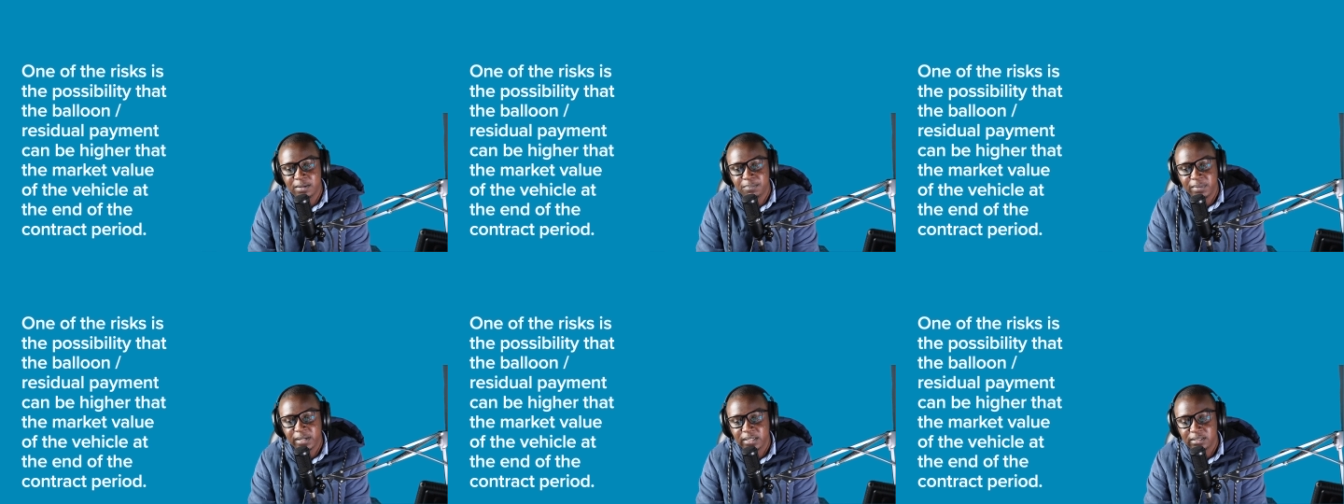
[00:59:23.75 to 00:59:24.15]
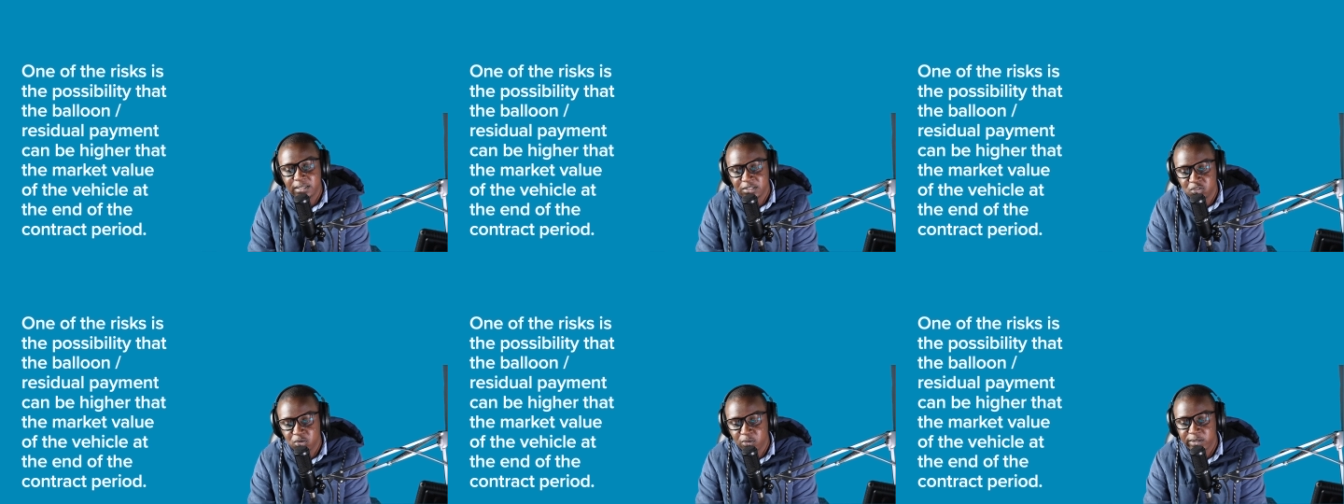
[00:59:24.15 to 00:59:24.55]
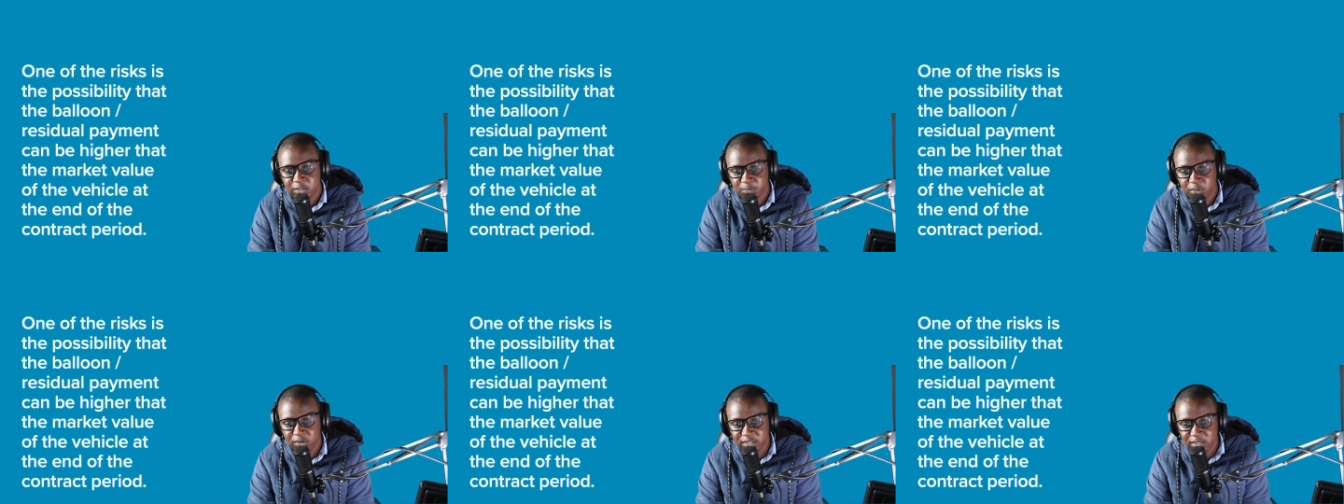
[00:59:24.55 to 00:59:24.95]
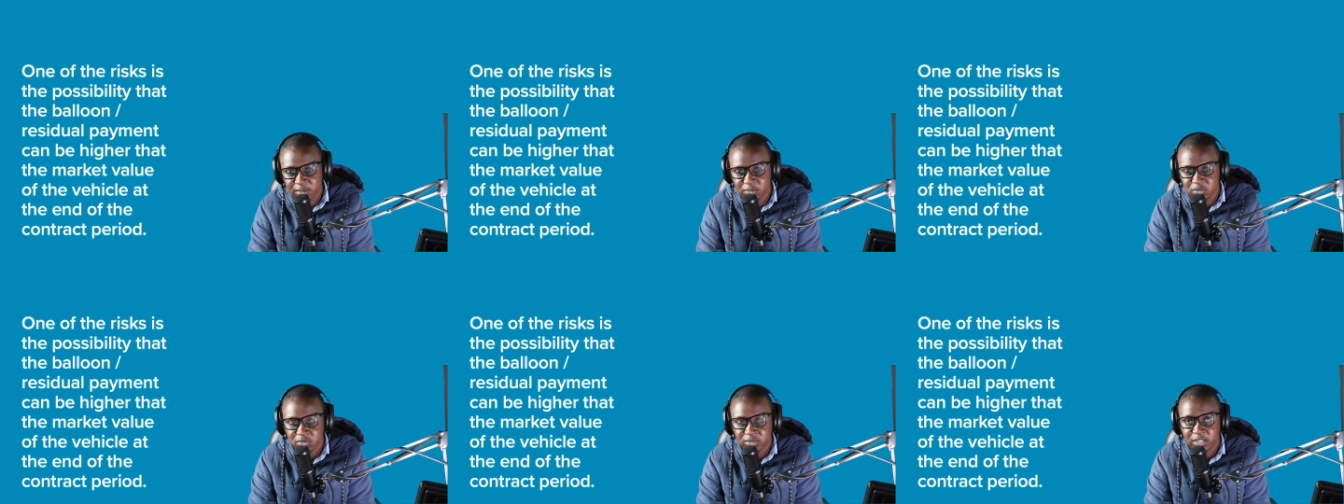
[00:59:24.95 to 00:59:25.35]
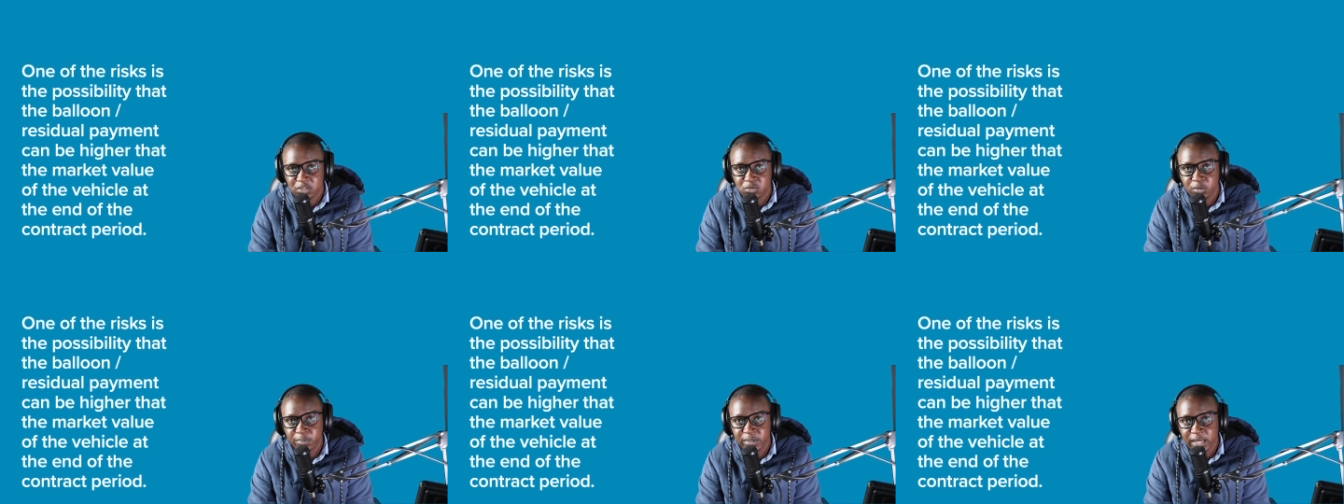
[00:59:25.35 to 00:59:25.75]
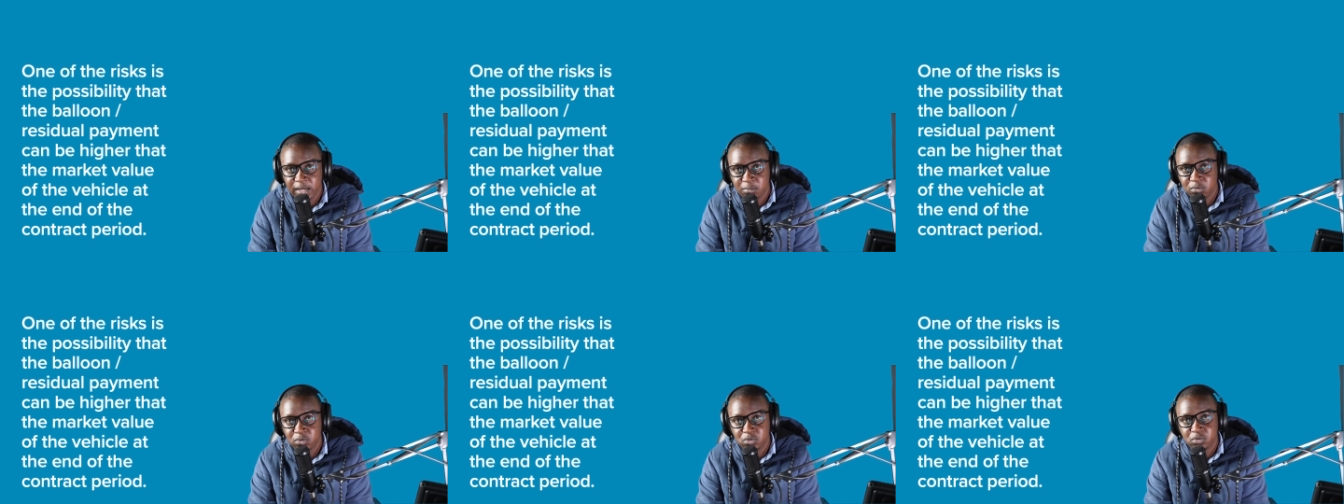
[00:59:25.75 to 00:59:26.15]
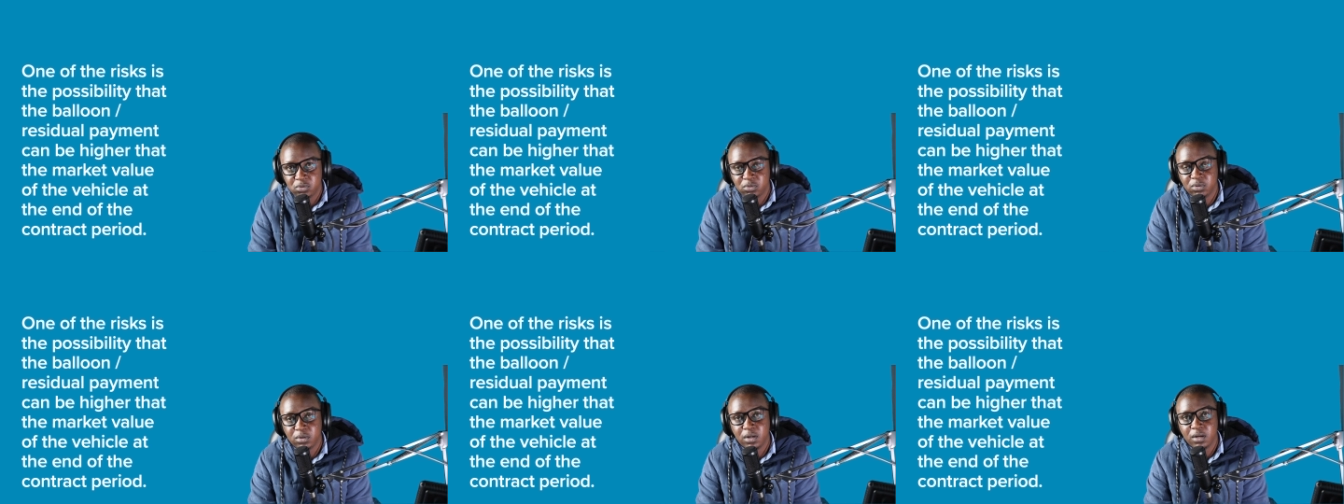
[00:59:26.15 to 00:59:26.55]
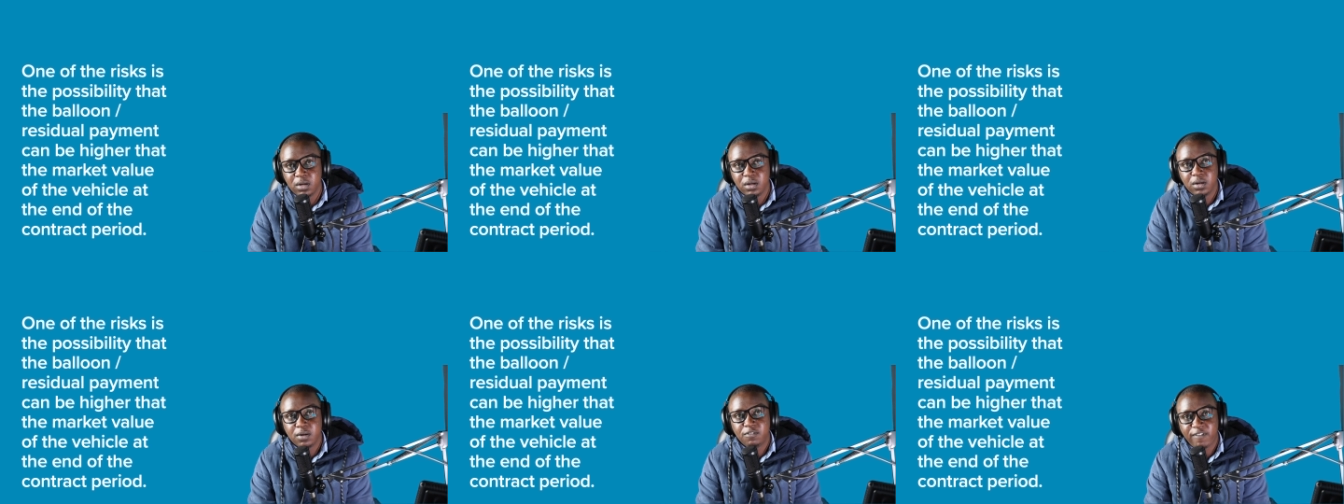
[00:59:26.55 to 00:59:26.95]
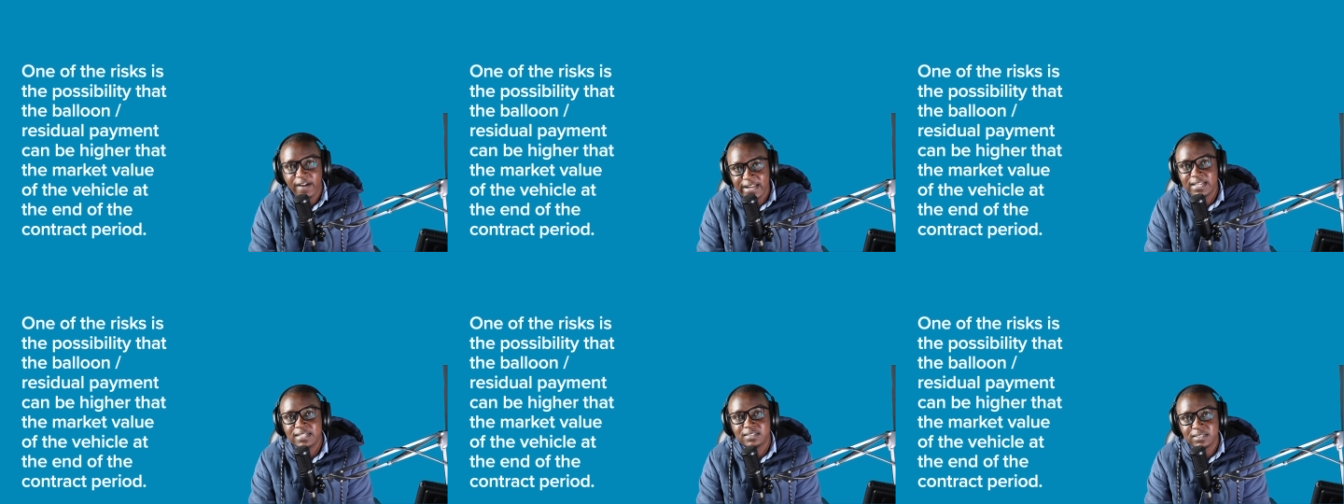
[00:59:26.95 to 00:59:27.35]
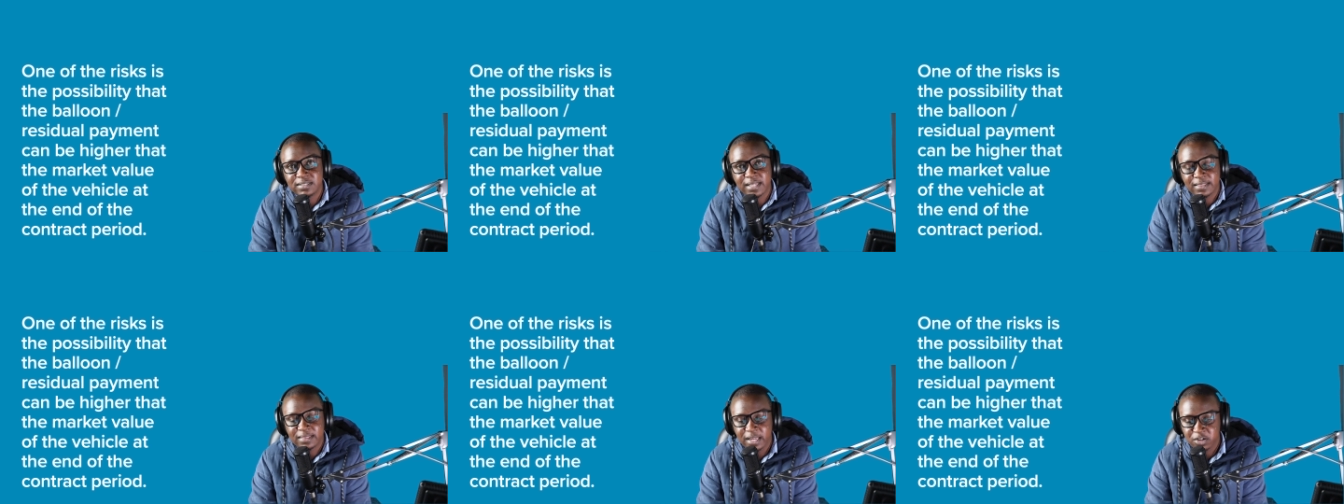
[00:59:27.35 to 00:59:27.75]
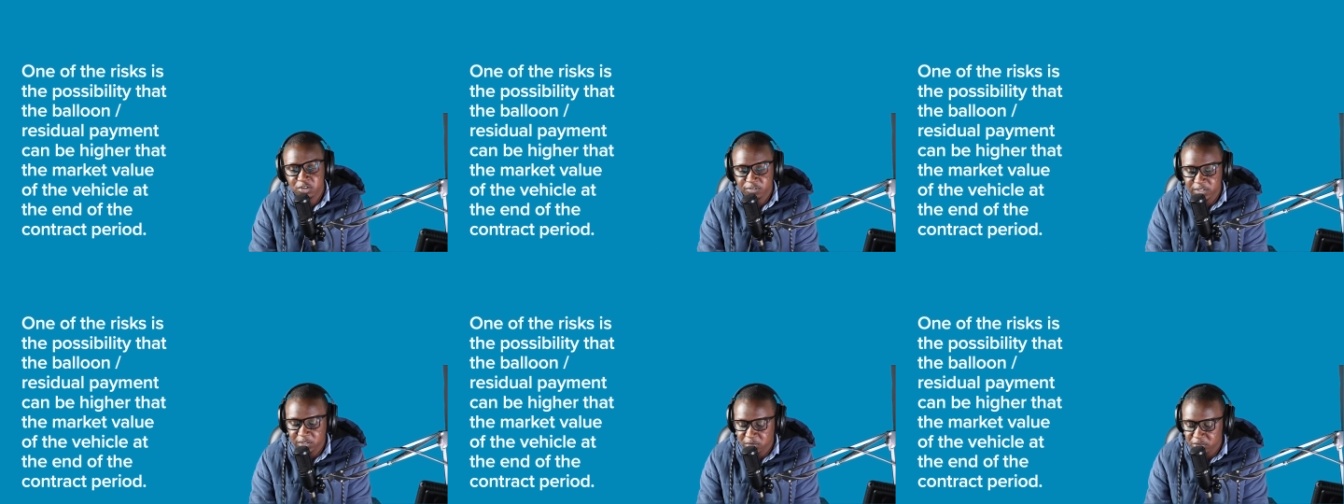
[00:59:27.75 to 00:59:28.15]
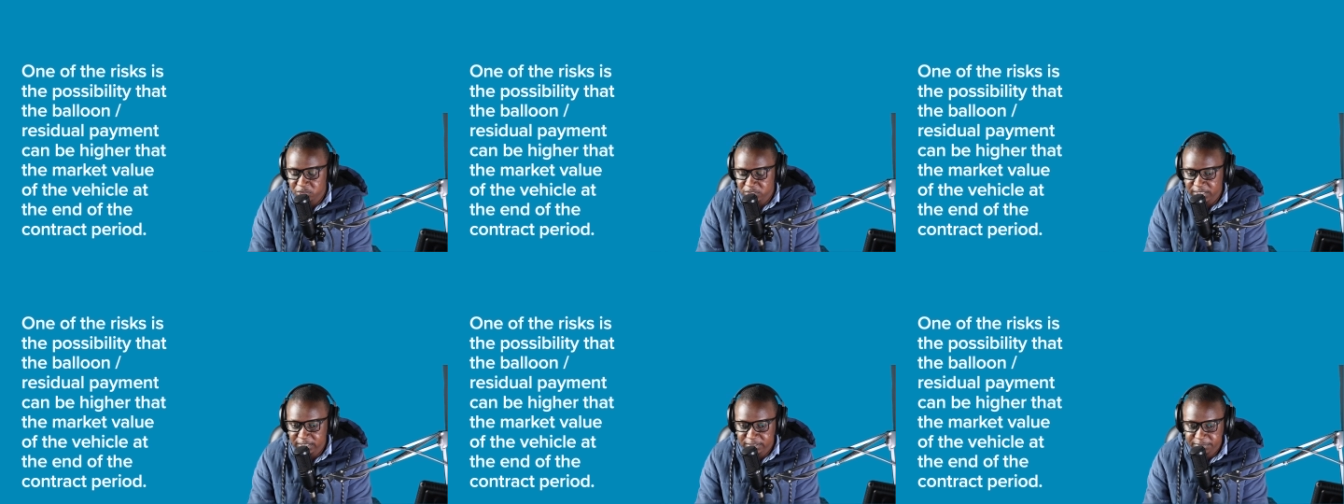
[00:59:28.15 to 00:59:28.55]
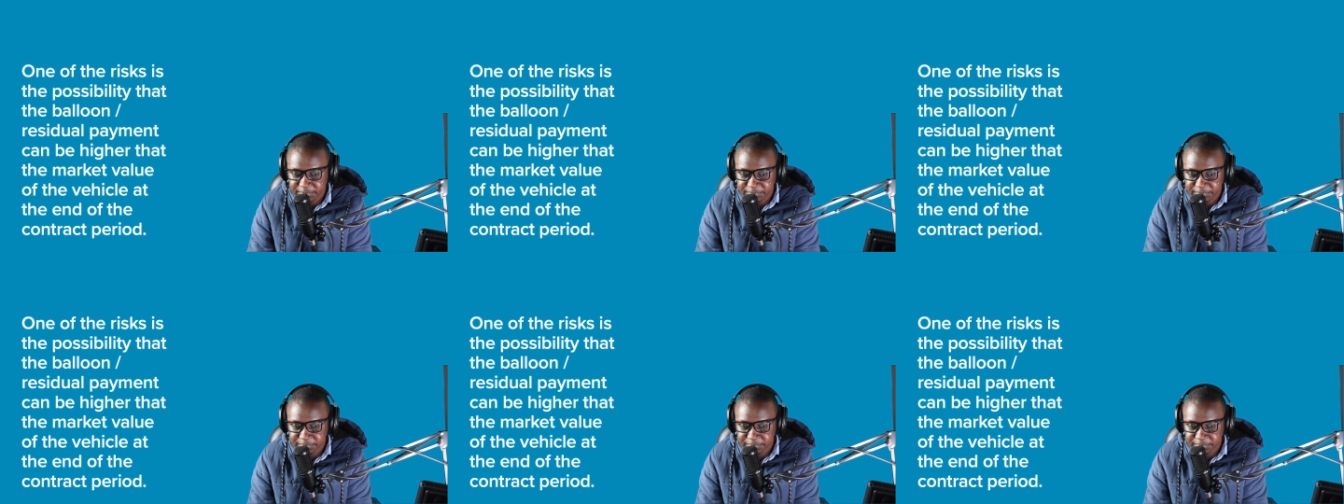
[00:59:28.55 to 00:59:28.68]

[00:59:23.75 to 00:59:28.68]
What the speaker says: Make it as low as possible so that you'll be able to finance it at the end of the contract.